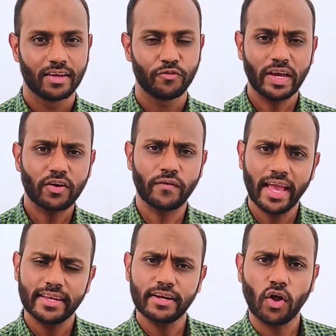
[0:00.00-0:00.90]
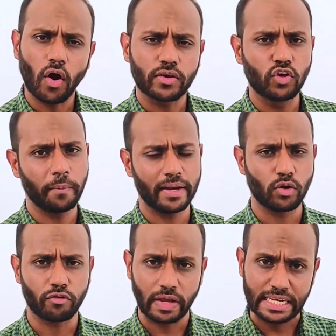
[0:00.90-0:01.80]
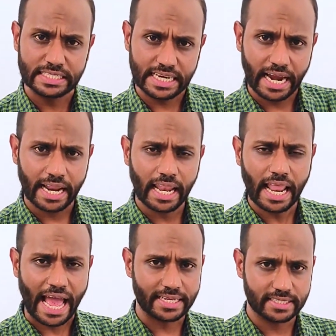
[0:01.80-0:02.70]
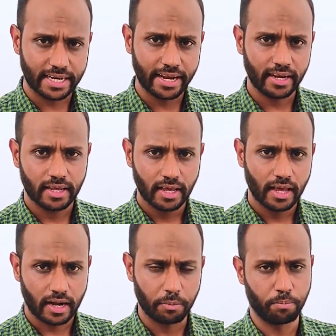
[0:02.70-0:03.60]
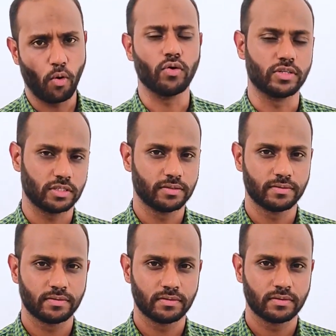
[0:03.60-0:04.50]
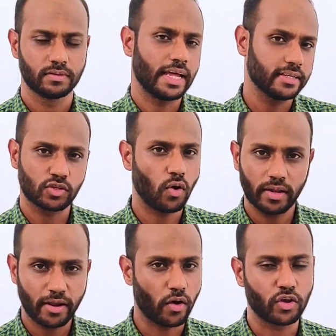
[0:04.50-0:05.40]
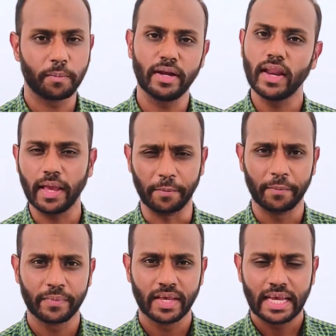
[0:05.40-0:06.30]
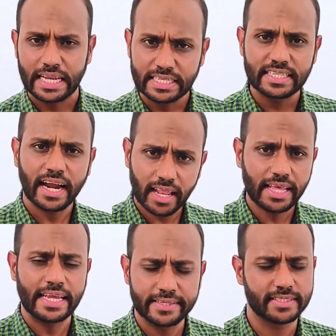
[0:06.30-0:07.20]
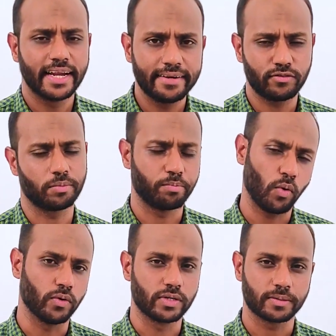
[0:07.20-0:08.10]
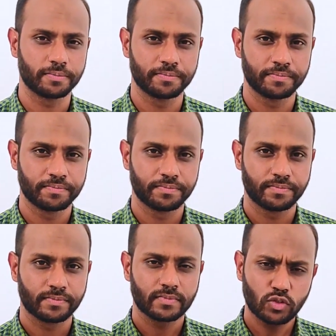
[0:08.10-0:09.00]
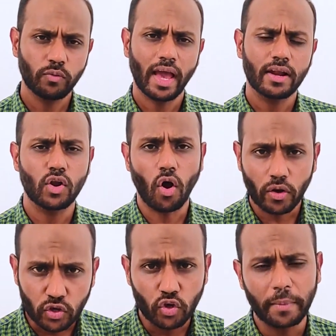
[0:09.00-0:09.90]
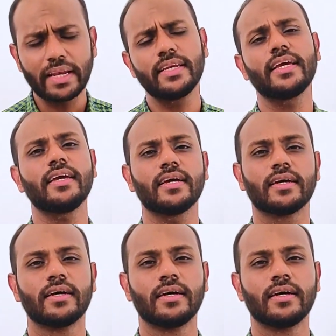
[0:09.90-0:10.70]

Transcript: We create a document of internal accident, report. That is called the document name. Internal incident report. So we are documenting